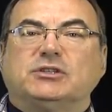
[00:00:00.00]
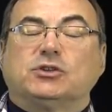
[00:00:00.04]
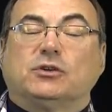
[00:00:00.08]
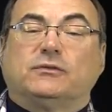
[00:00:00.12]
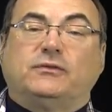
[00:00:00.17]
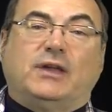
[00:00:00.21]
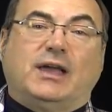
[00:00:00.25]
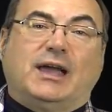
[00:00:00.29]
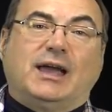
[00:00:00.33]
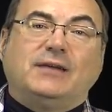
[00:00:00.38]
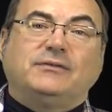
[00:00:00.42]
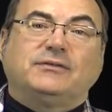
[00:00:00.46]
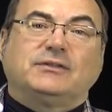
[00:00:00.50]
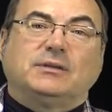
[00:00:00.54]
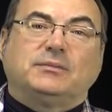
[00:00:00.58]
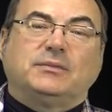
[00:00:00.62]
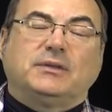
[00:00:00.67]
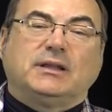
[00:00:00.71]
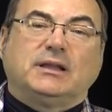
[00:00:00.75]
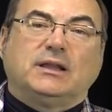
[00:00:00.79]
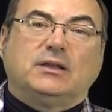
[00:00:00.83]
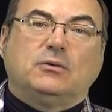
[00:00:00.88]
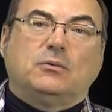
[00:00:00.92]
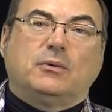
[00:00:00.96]
So if you have
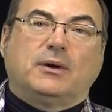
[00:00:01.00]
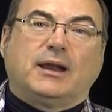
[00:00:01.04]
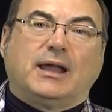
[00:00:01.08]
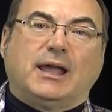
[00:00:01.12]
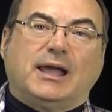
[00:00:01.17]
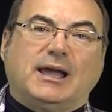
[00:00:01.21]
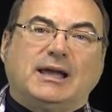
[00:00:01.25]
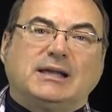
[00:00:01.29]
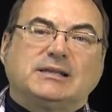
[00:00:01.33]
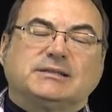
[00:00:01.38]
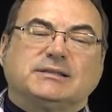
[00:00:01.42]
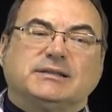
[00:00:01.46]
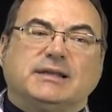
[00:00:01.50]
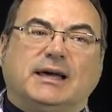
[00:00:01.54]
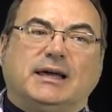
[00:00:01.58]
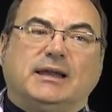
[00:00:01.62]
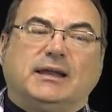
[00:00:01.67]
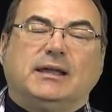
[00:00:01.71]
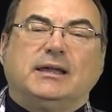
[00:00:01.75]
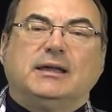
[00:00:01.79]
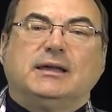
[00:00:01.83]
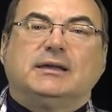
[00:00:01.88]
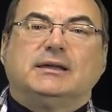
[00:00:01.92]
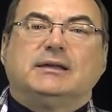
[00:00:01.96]
something that you want to ask
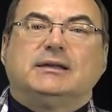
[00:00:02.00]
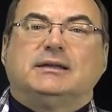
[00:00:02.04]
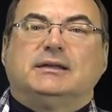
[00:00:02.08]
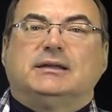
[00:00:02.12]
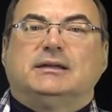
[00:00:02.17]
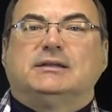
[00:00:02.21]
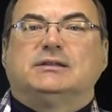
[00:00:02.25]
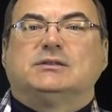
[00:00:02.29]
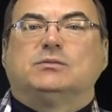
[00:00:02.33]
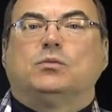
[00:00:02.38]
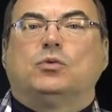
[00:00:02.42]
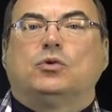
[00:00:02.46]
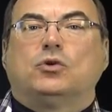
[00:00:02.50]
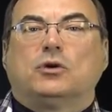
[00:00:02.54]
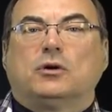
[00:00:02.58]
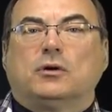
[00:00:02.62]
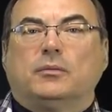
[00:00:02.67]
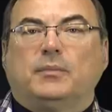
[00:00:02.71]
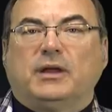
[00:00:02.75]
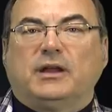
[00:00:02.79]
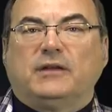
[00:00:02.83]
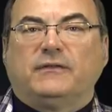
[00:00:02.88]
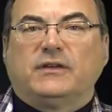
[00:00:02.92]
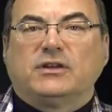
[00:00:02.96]
that is more
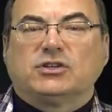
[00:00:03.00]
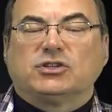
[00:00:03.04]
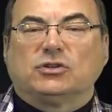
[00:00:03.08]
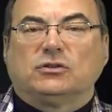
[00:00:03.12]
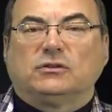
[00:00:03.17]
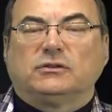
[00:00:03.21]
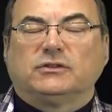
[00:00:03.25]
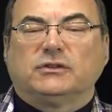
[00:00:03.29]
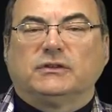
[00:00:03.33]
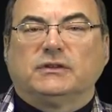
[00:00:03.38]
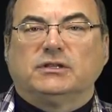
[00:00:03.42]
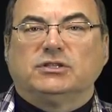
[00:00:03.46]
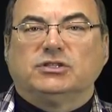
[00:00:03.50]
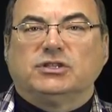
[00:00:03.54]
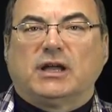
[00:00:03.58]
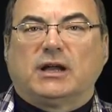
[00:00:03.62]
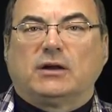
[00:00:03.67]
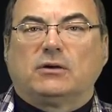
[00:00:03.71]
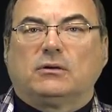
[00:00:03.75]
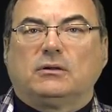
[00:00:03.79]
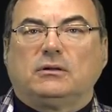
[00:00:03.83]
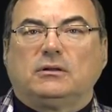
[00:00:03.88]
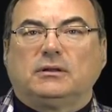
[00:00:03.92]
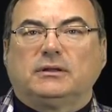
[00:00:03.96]
beneficial to the
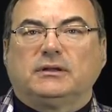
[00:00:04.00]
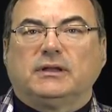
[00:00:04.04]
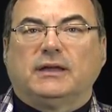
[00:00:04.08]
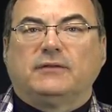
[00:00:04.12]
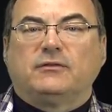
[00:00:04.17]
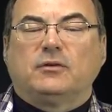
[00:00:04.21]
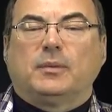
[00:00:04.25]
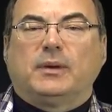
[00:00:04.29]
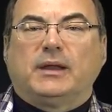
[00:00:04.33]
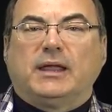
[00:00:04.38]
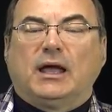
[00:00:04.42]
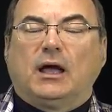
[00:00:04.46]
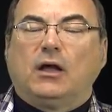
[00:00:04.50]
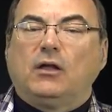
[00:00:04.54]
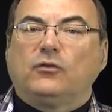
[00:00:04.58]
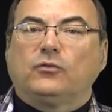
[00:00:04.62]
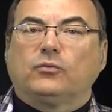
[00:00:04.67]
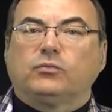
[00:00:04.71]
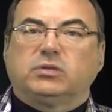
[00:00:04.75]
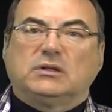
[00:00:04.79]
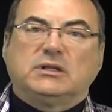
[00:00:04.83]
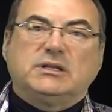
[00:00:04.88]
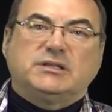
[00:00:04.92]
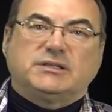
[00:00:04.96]
general, to everybody else,
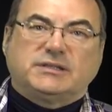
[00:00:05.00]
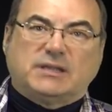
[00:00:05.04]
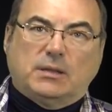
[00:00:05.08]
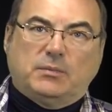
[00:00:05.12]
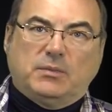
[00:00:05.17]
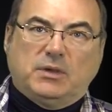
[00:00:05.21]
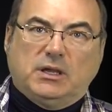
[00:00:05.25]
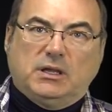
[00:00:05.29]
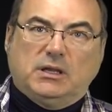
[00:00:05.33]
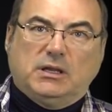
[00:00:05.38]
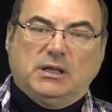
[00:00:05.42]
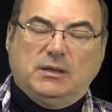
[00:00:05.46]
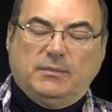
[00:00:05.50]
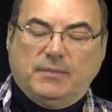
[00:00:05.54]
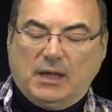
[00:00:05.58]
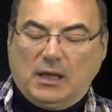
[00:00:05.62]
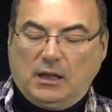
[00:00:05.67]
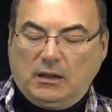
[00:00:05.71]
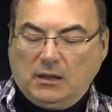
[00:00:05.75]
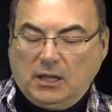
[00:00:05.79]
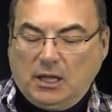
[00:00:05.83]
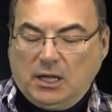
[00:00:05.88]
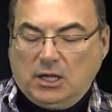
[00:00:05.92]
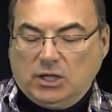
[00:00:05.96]
please send me an
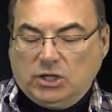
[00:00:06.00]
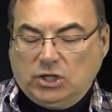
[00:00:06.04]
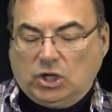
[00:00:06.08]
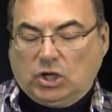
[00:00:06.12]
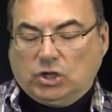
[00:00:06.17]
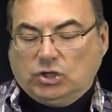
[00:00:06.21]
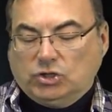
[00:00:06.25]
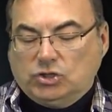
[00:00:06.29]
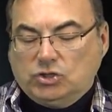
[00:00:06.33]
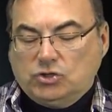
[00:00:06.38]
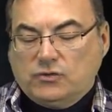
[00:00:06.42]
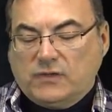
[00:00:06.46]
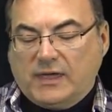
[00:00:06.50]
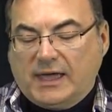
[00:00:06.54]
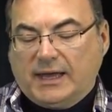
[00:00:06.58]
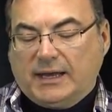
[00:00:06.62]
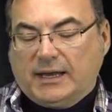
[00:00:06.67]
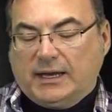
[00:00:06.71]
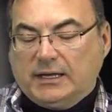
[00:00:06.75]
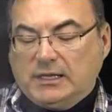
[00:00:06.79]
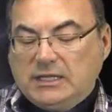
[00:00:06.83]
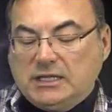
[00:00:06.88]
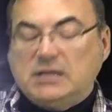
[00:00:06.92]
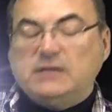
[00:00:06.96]
email. You can do that
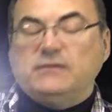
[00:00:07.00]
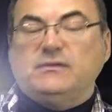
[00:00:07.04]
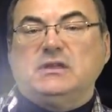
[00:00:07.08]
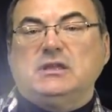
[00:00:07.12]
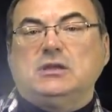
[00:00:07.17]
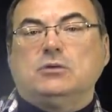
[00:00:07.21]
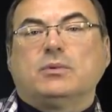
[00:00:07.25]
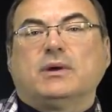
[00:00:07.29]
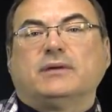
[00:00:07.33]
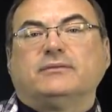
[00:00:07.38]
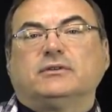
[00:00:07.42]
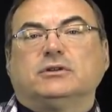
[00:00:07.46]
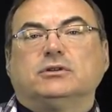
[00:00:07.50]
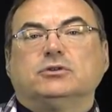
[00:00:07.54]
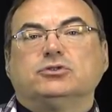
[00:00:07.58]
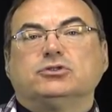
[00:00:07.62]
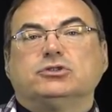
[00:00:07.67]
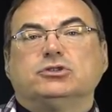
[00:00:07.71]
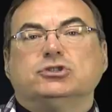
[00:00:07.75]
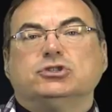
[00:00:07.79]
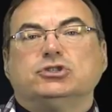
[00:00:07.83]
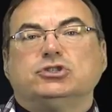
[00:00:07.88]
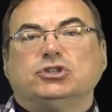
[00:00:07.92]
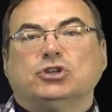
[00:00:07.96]
at
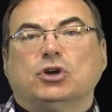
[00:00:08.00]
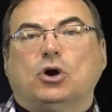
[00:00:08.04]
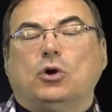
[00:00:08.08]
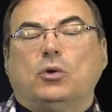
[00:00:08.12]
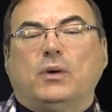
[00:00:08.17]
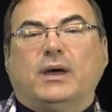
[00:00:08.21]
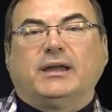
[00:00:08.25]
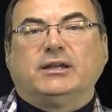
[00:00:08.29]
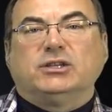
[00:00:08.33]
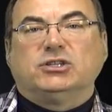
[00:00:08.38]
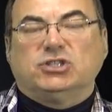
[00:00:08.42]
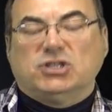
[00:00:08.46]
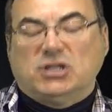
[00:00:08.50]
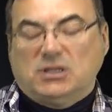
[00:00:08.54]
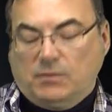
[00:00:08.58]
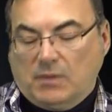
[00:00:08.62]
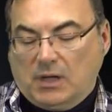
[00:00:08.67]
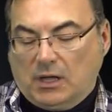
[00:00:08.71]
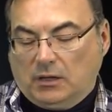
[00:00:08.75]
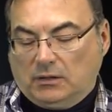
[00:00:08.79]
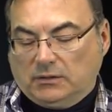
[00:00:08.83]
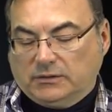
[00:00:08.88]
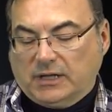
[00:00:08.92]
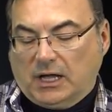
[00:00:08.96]
evrevolutionshow at
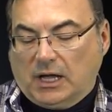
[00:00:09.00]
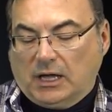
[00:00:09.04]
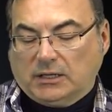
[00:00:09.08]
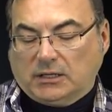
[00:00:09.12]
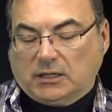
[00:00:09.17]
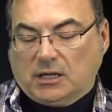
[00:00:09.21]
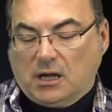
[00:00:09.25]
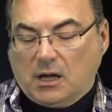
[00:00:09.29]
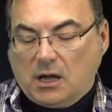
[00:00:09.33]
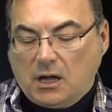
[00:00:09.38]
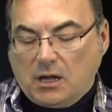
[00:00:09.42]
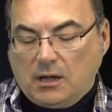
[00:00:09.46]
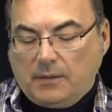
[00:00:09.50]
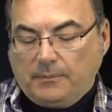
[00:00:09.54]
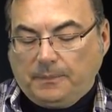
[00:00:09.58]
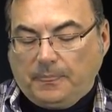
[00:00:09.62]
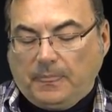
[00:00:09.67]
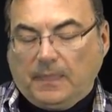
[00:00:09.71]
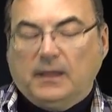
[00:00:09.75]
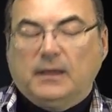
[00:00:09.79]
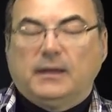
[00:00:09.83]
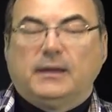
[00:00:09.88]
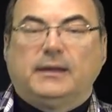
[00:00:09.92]
gmail.com.